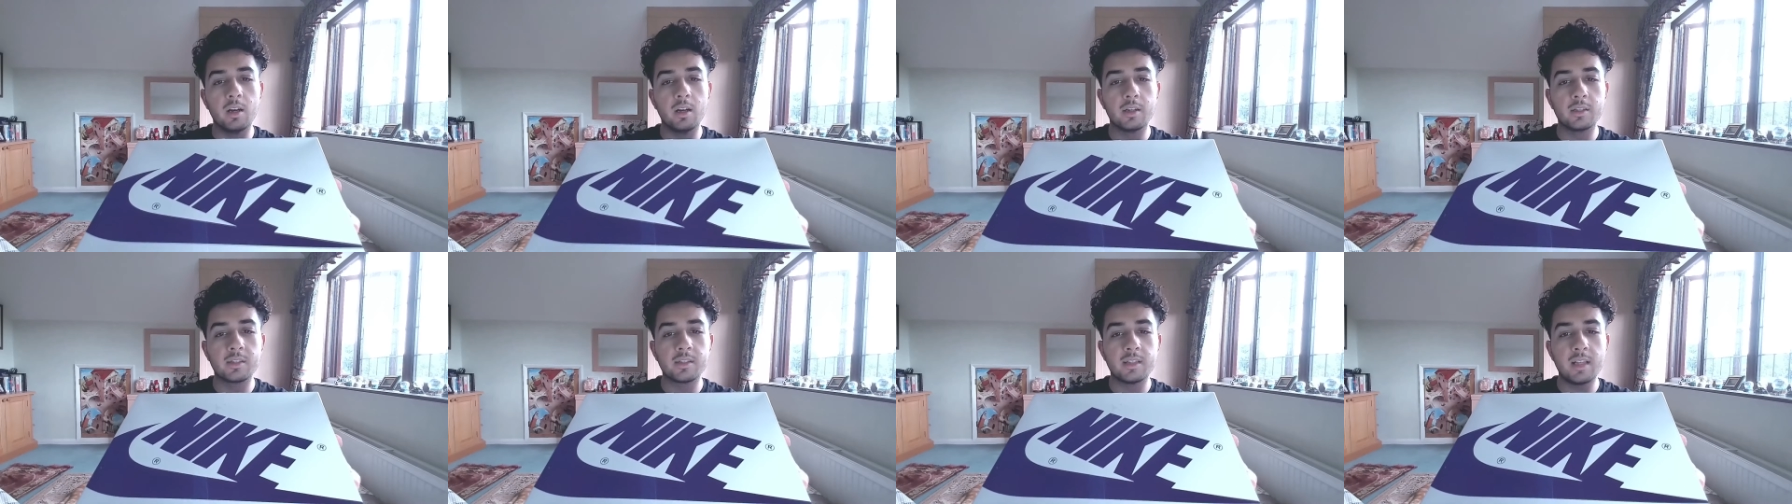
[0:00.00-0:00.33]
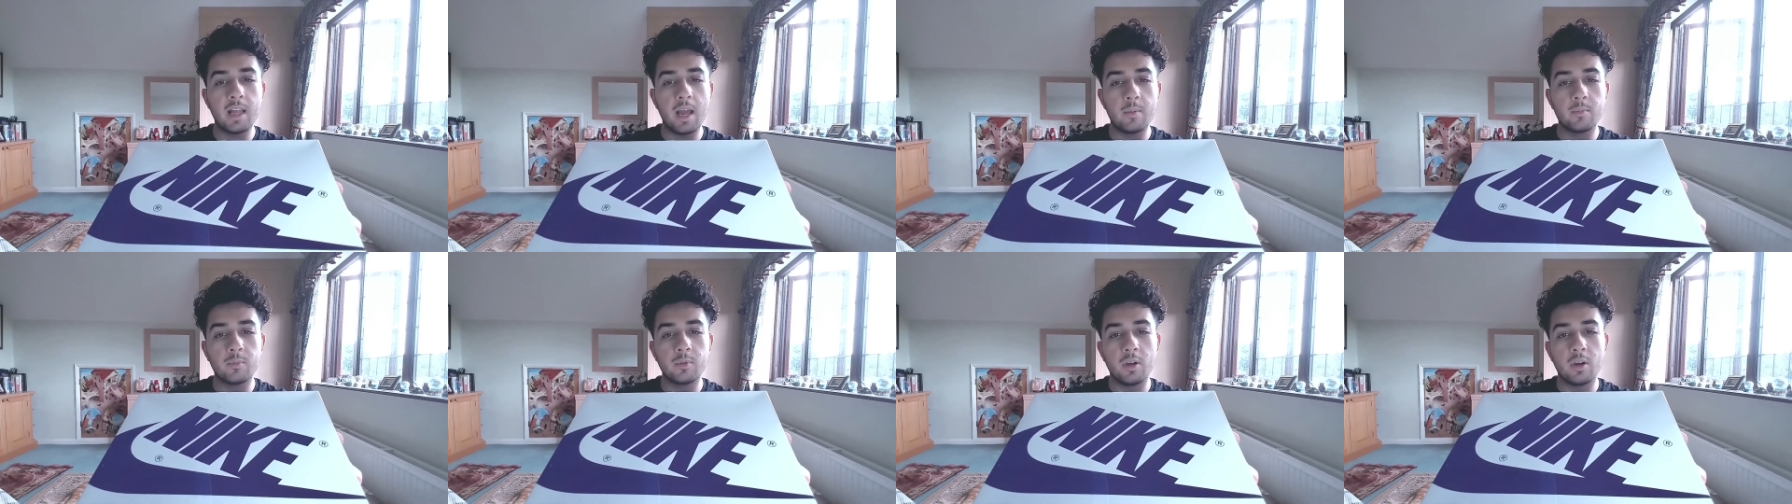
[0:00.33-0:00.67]

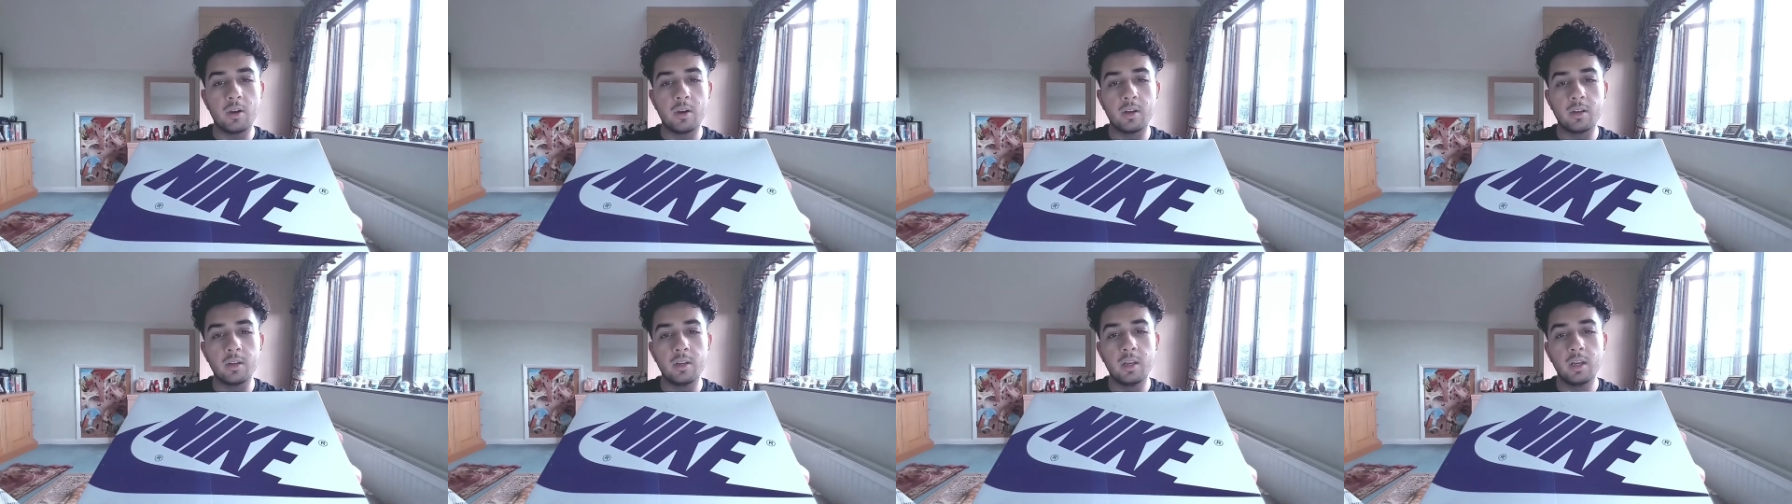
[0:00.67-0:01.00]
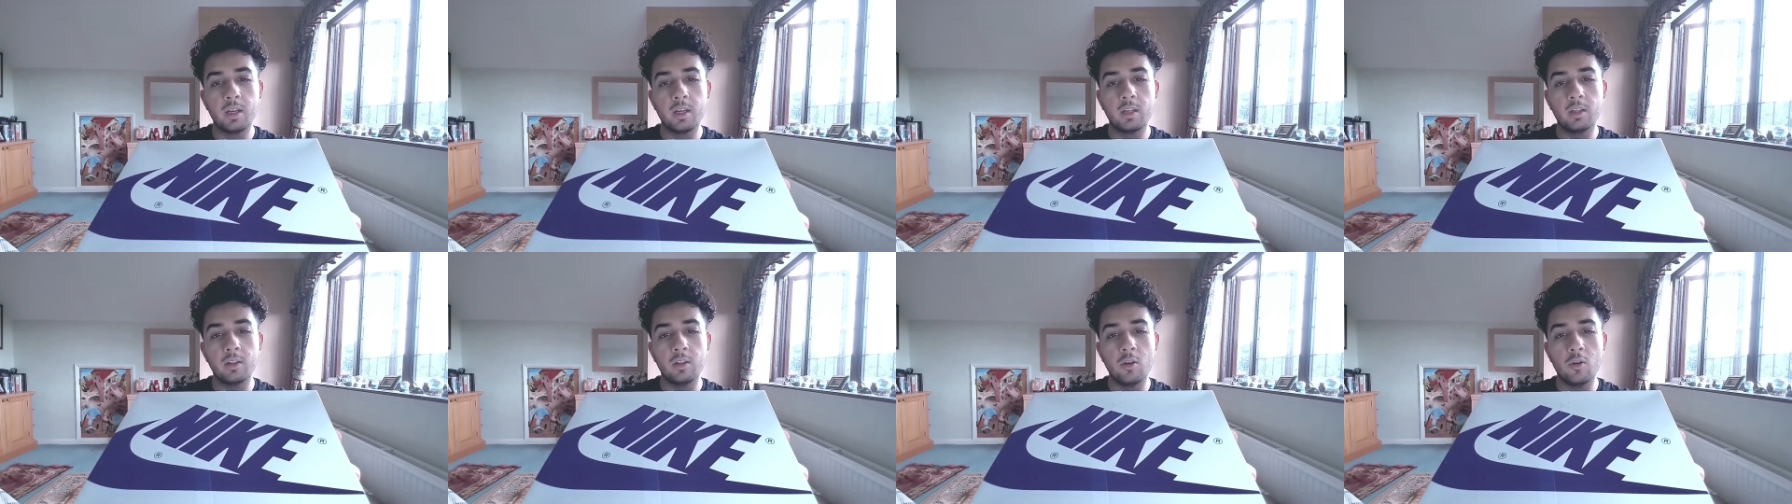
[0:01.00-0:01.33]
slapped on
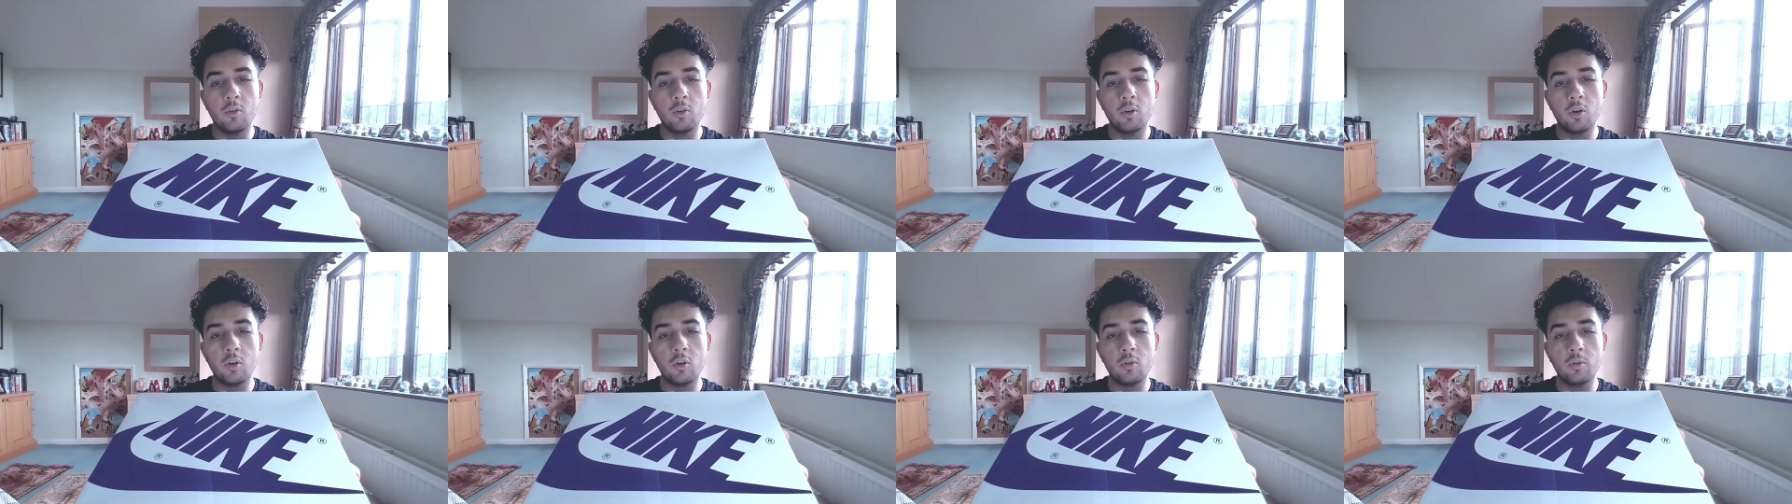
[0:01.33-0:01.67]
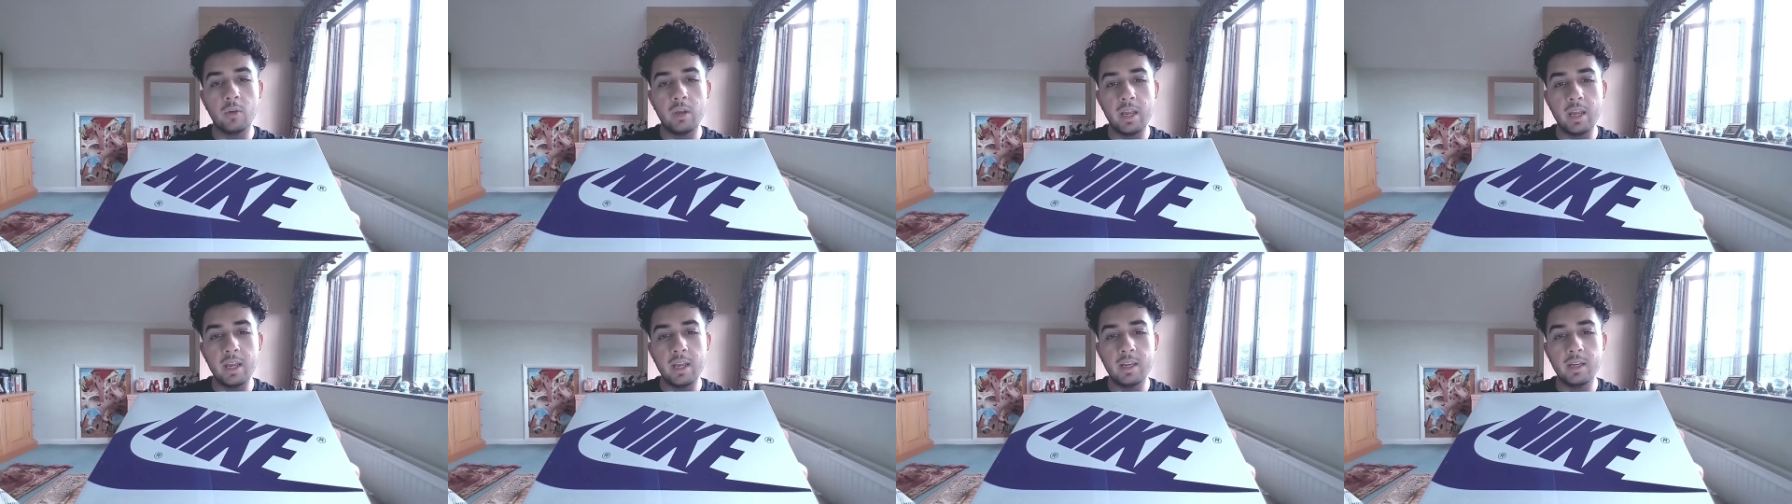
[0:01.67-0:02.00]

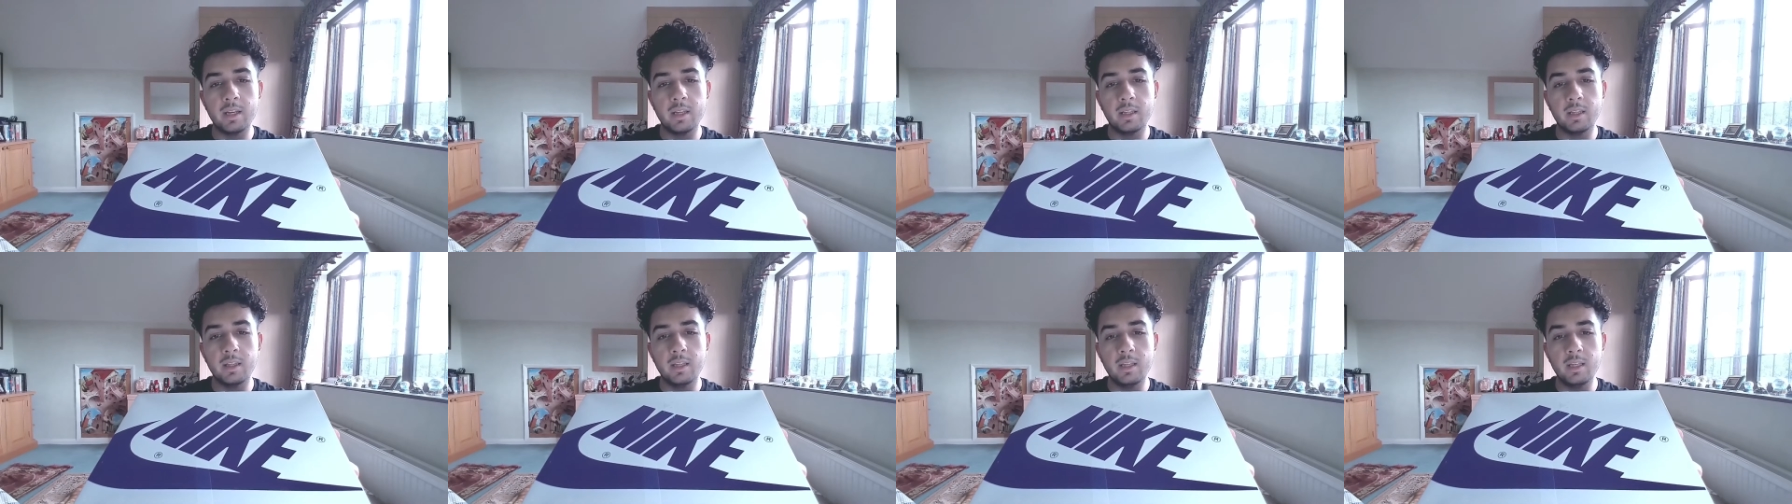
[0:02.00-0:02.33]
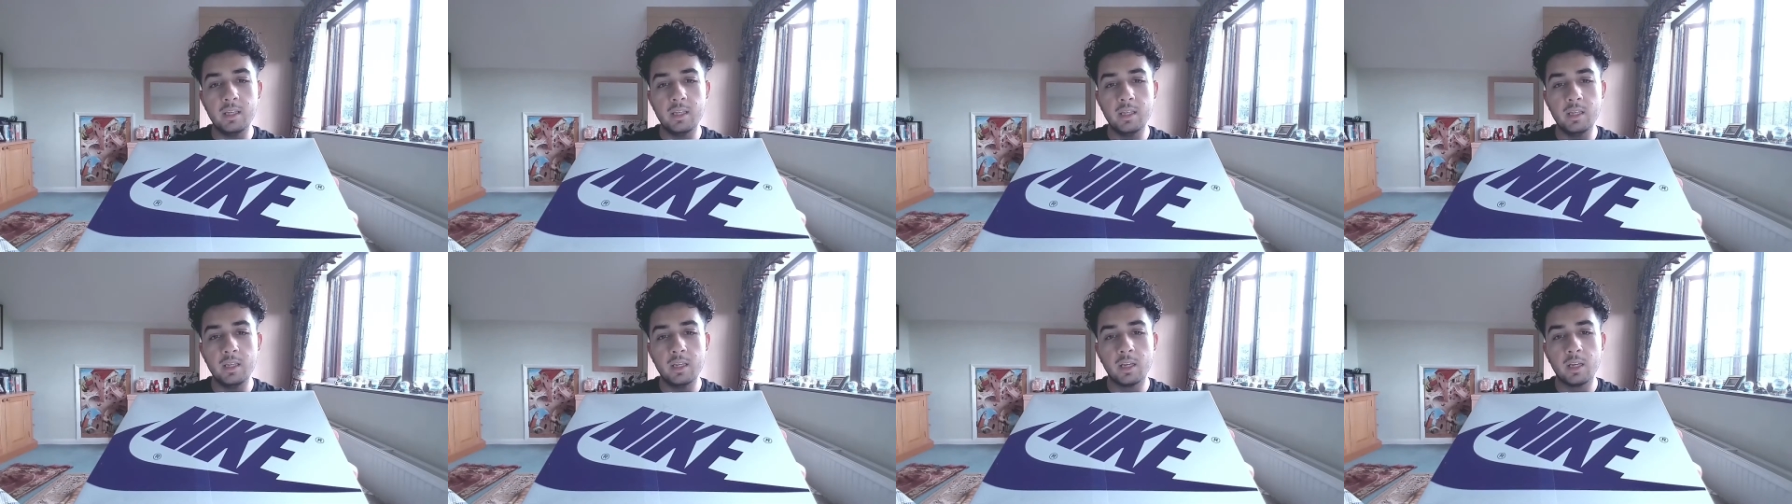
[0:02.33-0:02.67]
logo in
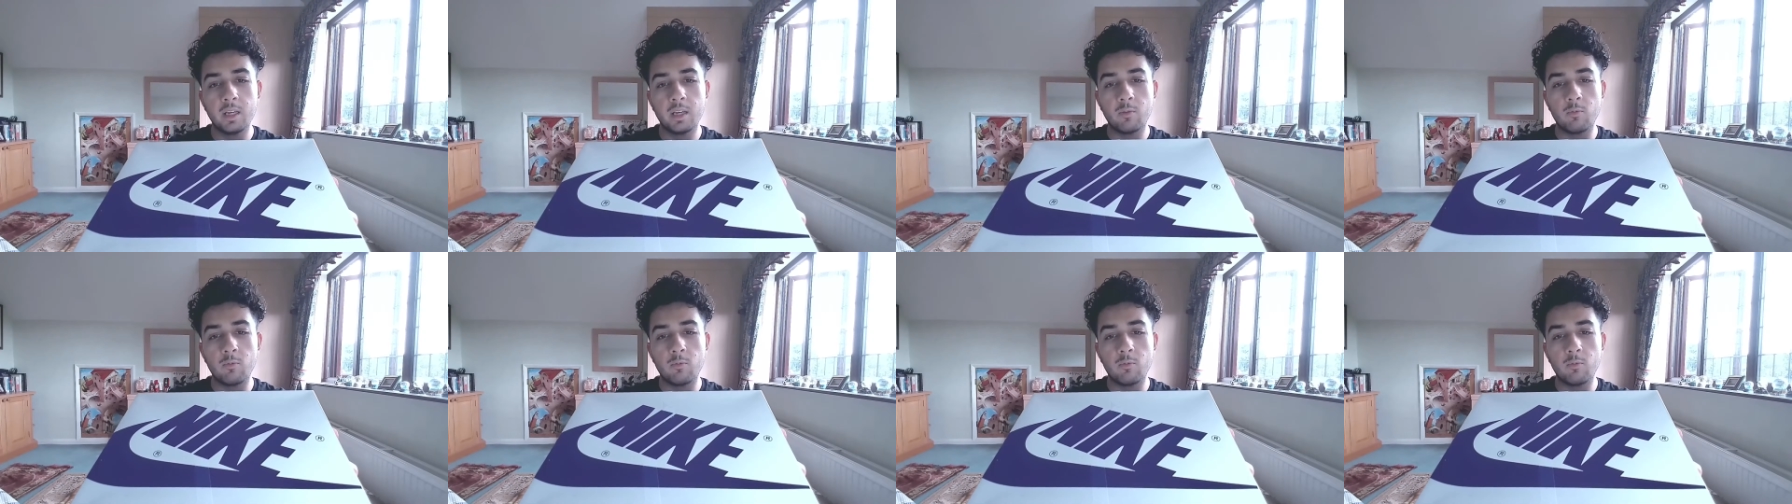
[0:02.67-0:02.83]
the